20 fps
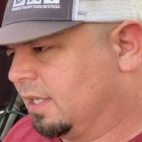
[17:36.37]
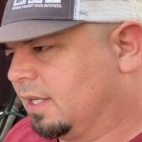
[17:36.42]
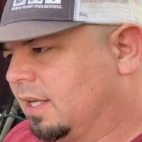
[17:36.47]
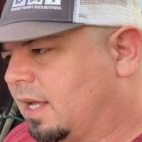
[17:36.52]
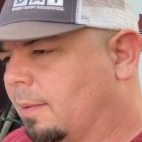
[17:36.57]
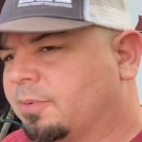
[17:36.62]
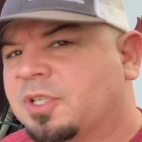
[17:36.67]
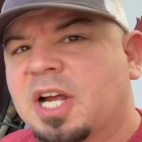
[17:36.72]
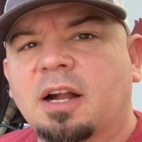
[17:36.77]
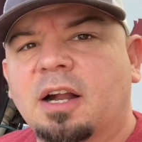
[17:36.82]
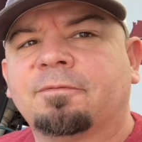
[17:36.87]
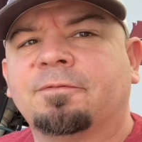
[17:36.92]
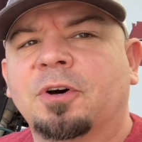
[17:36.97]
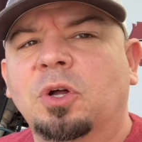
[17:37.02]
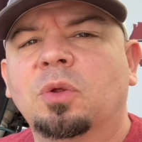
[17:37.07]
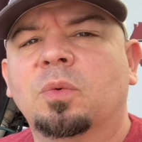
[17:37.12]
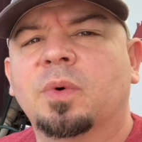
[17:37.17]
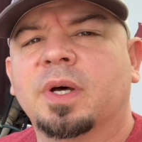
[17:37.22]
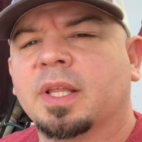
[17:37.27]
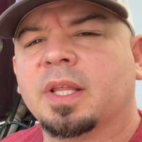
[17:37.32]
I'm tired of
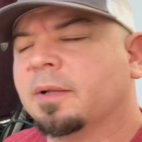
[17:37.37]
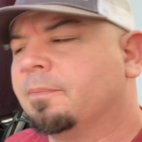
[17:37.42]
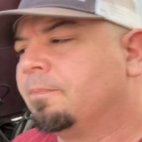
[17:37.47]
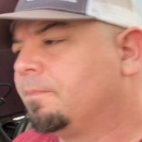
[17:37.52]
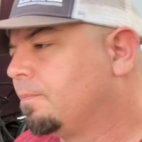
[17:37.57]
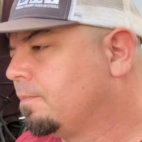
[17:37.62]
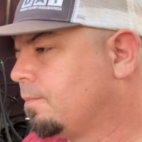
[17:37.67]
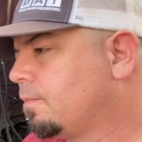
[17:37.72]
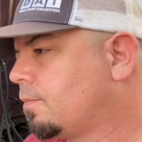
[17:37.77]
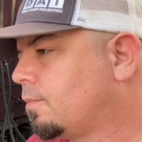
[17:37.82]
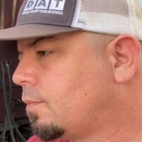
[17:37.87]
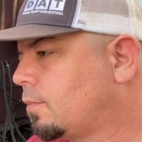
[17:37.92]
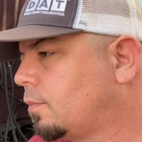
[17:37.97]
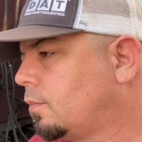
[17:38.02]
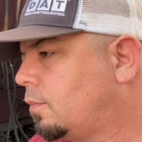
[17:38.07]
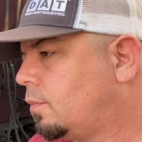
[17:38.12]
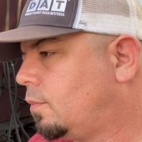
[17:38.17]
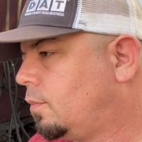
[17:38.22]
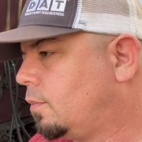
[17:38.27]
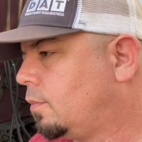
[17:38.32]
fooling with it.
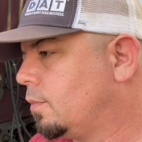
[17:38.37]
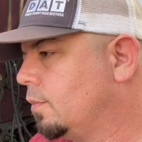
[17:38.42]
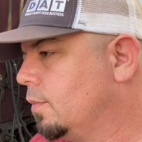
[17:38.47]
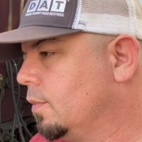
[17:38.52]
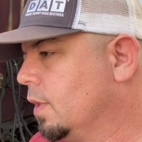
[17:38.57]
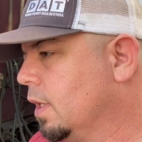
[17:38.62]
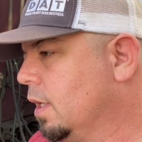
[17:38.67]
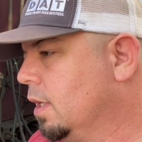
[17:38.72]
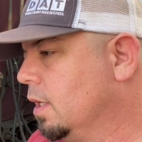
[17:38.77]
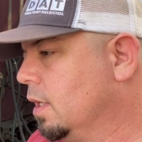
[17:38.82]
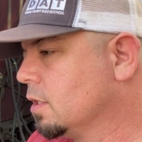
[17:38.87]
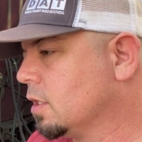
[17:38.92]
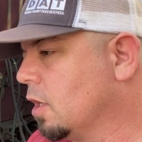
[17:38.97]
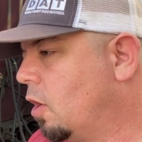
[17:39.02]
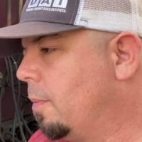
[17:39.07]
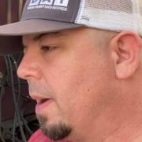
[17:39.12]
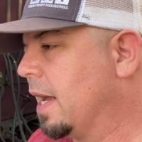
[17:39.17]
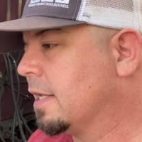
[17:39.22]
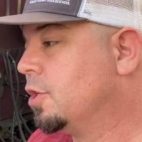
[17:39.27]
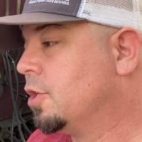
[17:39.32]
So
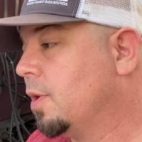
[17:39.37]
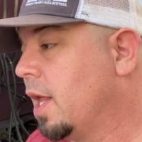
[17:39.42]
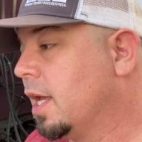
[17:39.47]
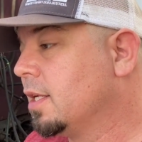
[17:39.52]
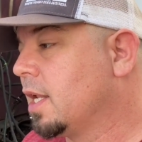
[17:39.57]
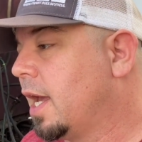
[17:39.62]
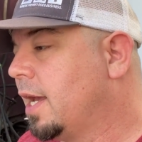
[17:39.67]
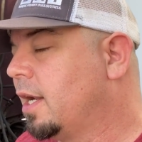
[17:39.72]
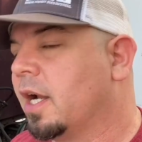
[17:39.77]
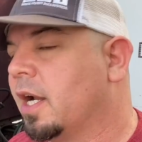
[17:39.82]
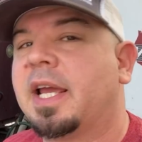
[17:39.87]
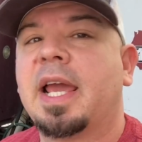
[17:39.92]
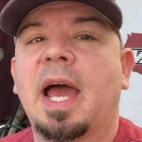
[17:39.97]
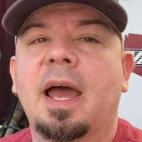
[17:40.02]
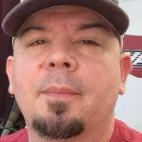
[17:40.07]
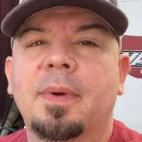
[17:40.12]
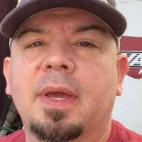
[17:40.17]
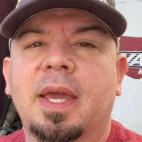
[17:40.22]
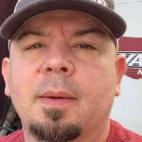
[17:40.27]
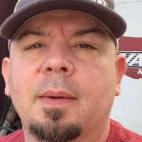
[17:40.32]
about 2 days later, he
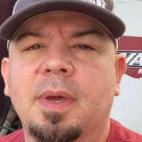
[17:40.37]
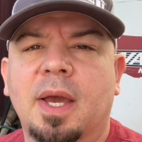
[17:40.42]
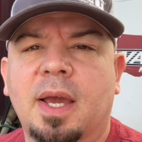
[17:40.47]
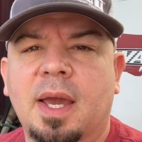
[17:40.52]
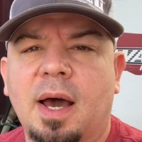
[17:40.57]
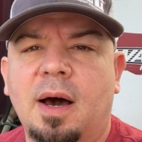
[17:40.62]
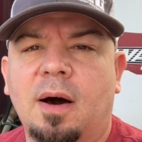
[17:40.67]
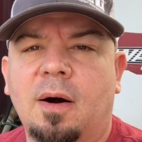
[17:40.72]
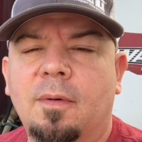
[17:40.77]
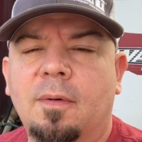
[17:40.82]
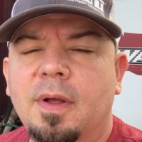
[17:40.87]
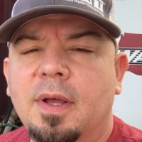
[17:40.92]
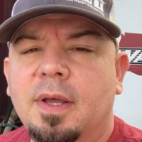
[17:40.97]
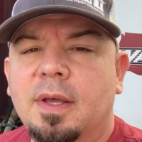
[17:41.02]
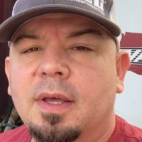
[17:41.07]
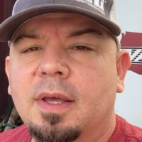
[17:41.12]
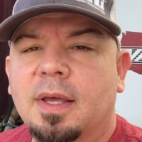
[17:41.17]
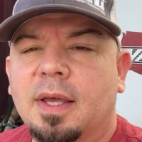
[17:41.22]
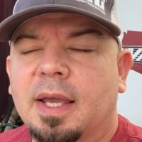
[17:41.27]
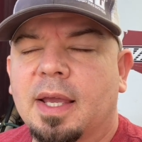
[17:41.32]
came and gave me a call,
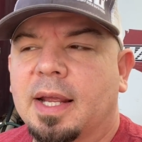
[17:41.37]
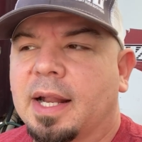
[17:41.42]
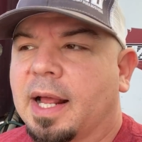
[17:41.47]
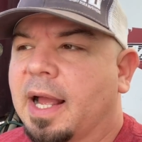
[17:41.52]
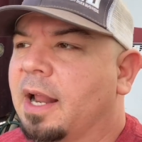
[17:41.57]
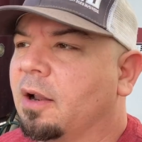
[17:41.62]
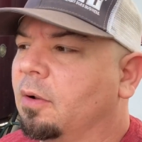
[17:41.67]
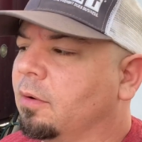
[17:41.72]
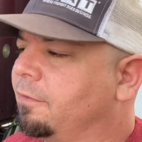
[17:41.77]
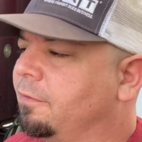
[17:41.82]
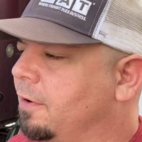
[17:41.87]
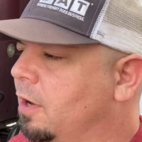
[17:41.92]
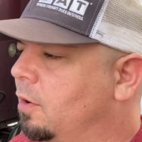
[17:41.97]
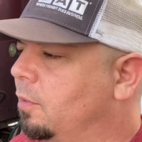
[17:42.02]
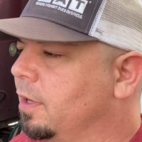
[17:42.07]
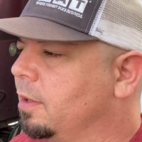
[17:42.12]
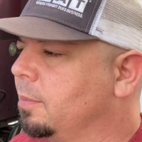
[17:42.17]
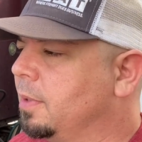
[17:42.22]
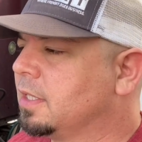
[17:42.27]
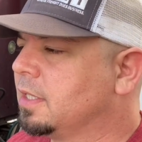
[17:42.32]
and I got on the phone
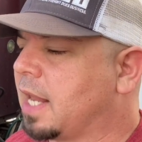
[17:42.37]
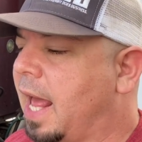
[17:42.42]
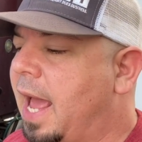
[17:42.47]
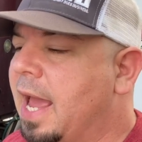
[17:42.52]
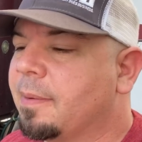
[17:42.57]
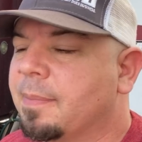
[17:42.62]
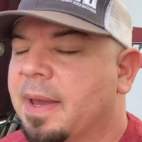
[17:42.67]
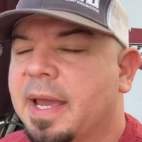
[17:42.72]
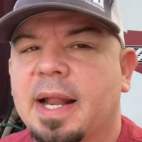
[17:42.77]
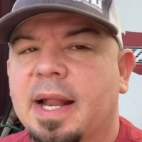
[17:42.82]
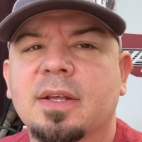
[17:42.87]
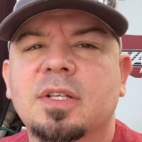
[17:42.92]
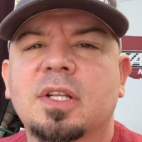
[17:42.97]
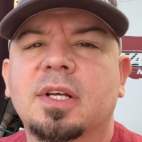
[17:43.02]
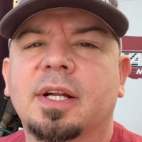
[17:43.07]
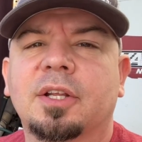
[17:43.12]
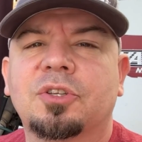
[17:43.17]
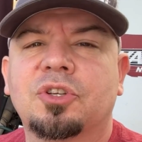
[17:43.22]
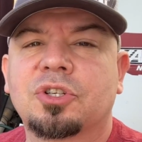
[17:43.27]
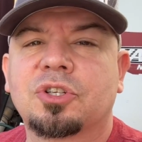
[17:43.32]
with him. He's like, "Hey man, I was
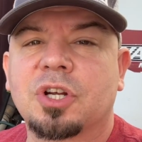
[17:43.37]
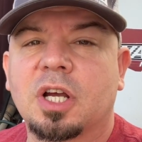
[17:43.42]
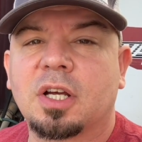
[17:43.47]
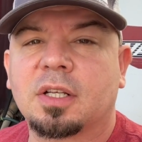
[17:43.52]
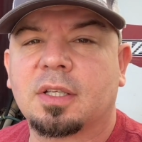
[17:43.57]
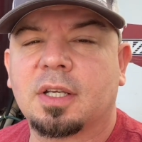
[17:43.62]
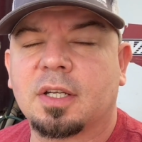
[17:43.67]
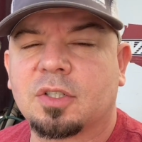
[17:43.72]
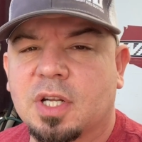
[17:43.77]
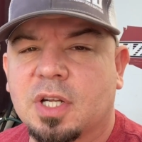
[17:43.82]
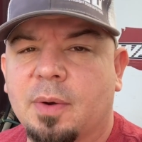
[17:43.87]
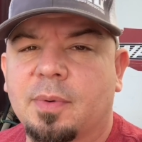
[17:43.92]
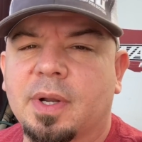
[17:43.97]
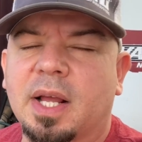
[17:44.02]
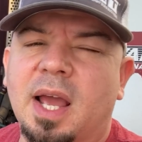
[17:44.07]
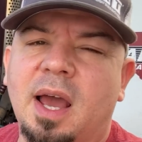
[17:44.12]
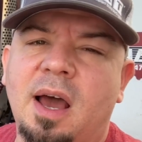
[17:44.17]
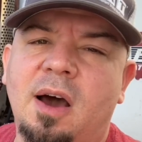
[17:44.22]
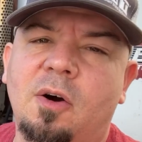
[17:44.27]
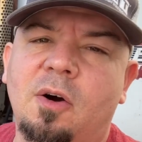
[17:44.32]
looking at your truck yesterday when I
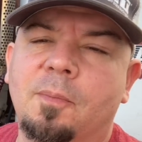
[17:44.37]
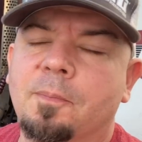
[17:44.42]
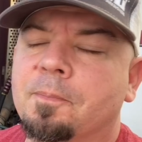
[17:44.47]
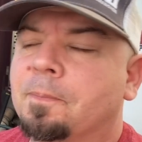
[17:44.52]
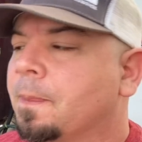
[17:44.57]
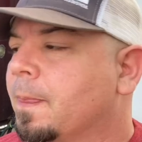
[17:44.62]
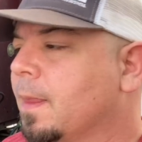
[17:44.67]
got home."